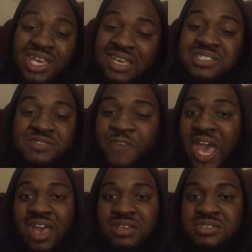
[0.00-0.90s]
it's
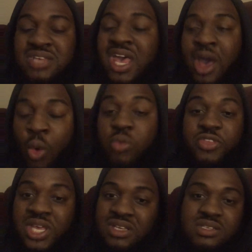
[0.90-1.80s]
facts.
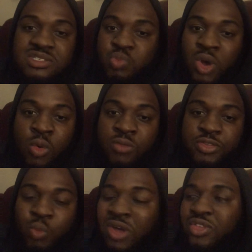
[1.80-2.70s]
Health is wealth,
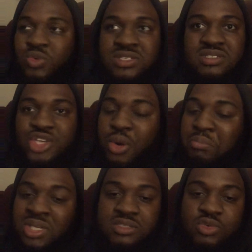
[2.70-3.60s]
whether it's your
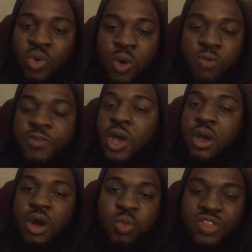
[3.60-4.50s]
mental health
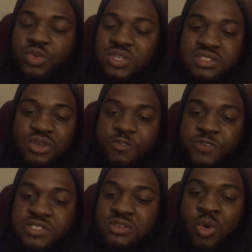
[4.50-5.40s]
or whether it's your
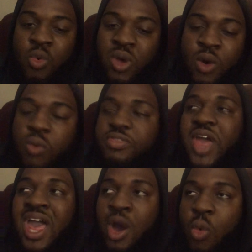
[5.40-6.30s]
physical health.
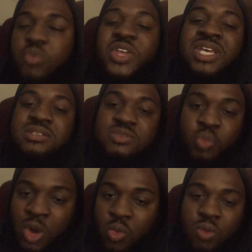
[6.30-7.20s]
Health is
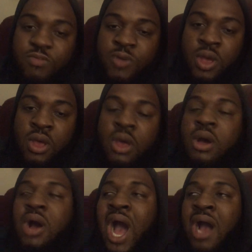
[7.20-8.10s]
wealth.
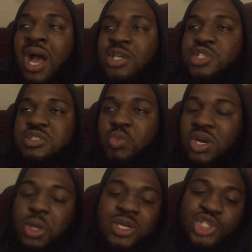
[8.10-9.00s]
I just want
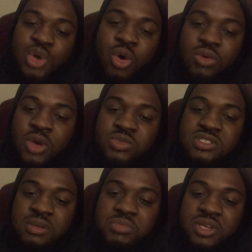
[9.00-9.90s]
to let y'all know
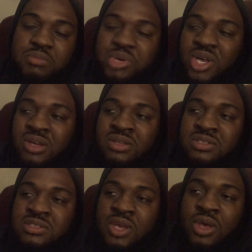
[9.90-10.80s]
something,
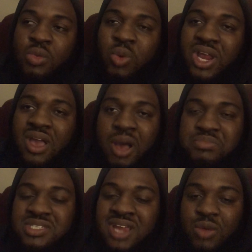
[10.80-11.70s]
because when it
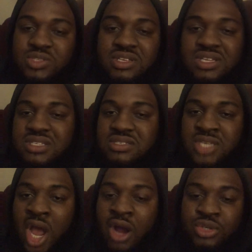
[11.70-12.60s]
comes down to these
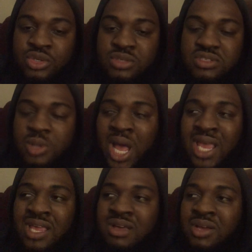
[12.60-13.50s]
doctors
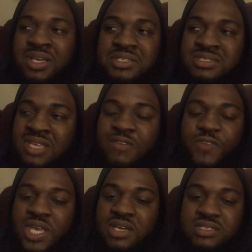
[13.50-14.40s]
like
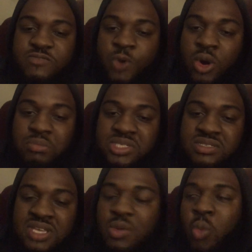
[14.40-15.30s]
CVS
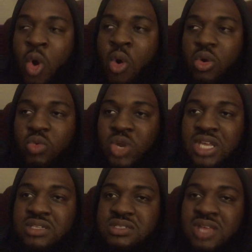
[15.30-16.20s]
Pharmacy,
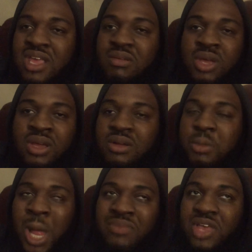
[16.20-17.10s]
Walgreens, they
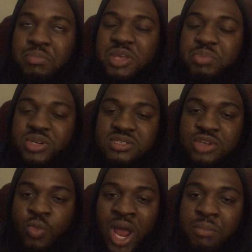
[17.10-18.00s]
be
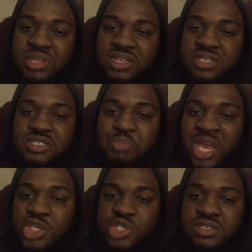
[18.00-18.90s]
prescribing these
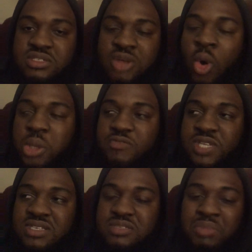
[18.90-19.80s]
patients all of
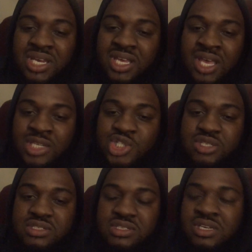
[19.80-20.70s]
these
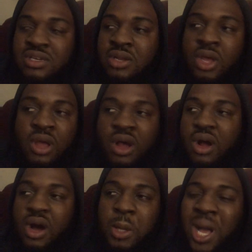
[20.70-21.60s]
medications, and
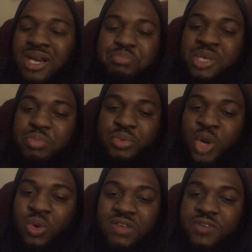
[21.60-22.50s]
a lot of people
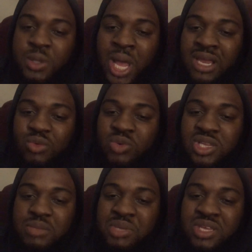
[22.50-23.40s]
don't even
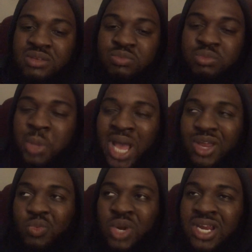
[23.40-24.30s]
really be
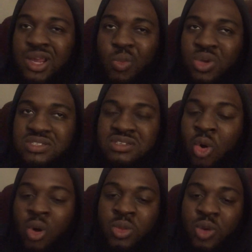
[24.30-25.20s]
reading what's all